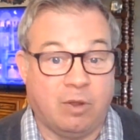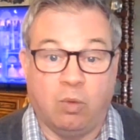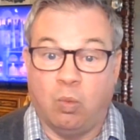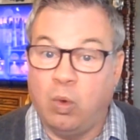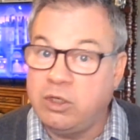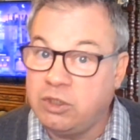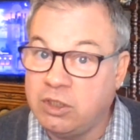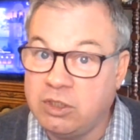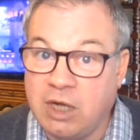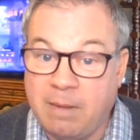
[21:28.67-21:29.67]
What's to
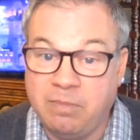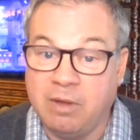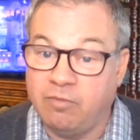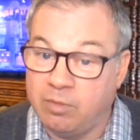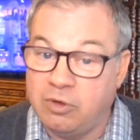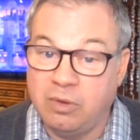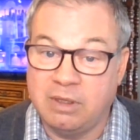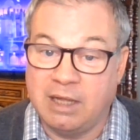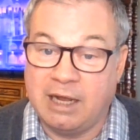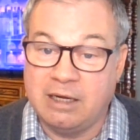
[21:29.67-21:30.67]
stop them from doing
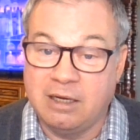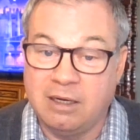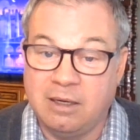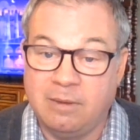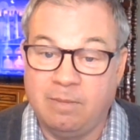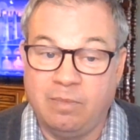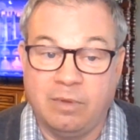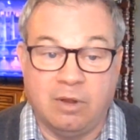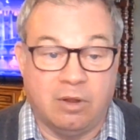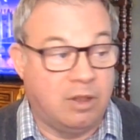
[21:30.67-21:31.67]
that?
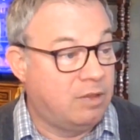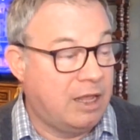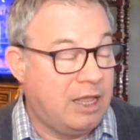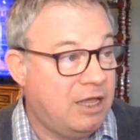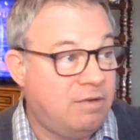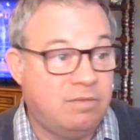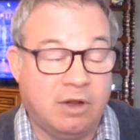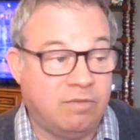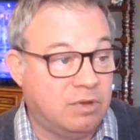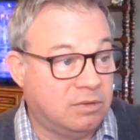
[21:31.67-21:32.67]
The head
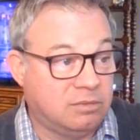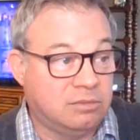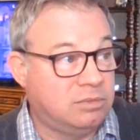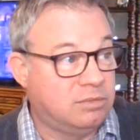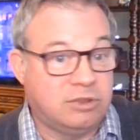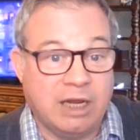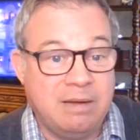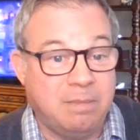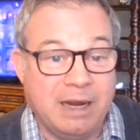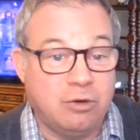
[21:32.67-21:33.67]
of the State
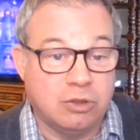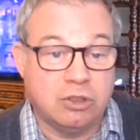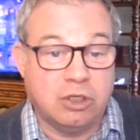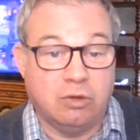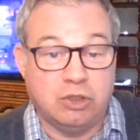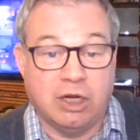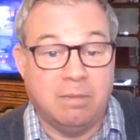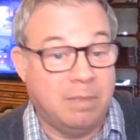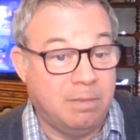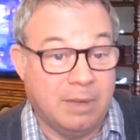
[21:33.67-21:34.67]
Bankers
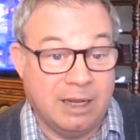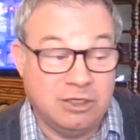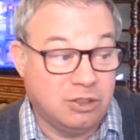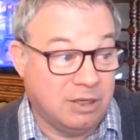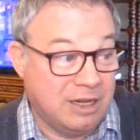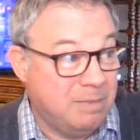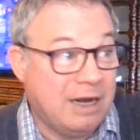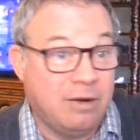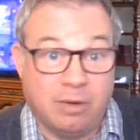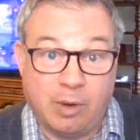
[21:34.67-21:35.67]
Association, he may
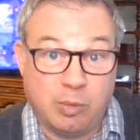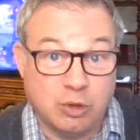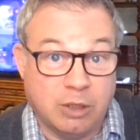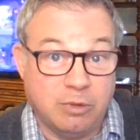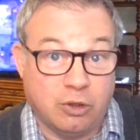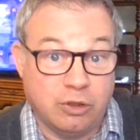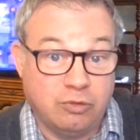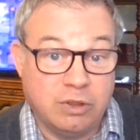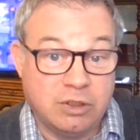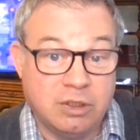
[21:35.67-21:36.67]
not represent your
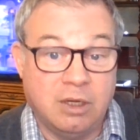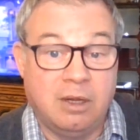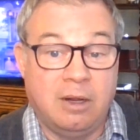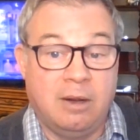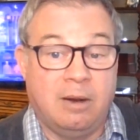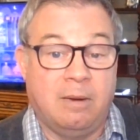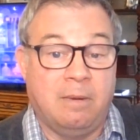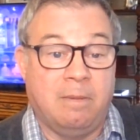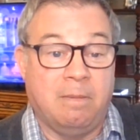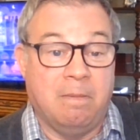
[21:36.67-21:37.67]
interests,
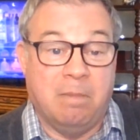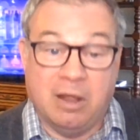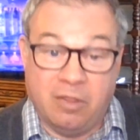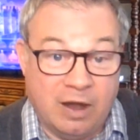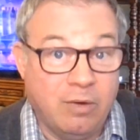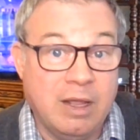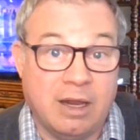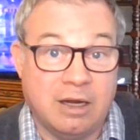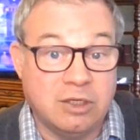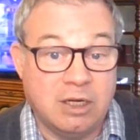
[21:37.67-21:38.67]
but they're in
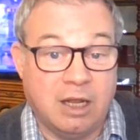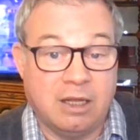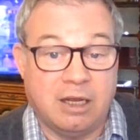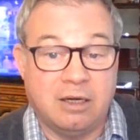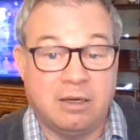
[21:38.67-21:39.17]
as a delegate.